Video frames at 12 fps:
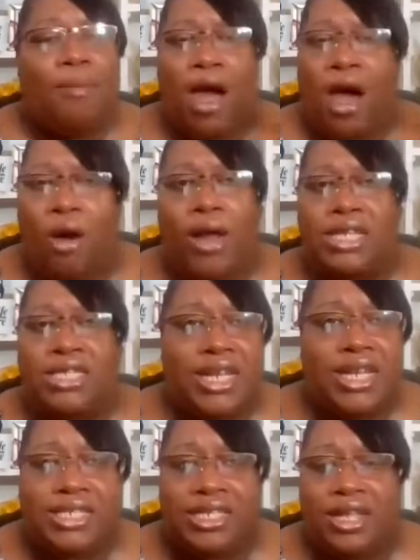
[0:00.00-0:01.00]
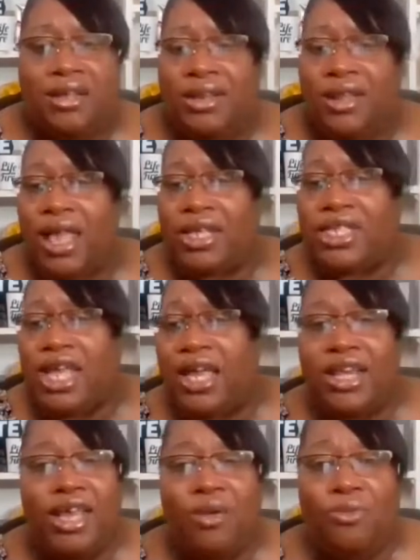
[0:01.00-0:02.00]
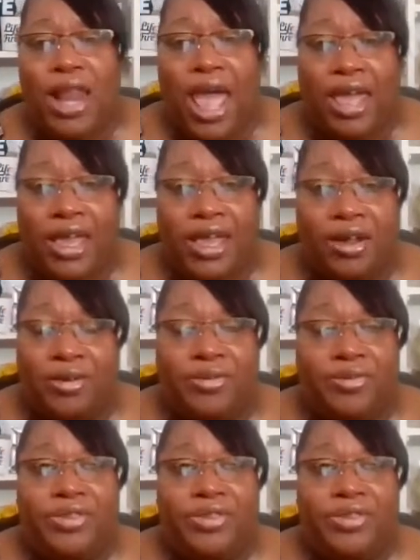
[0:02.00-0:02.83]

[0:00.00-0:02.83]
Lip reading: always listening and taking in what I hear,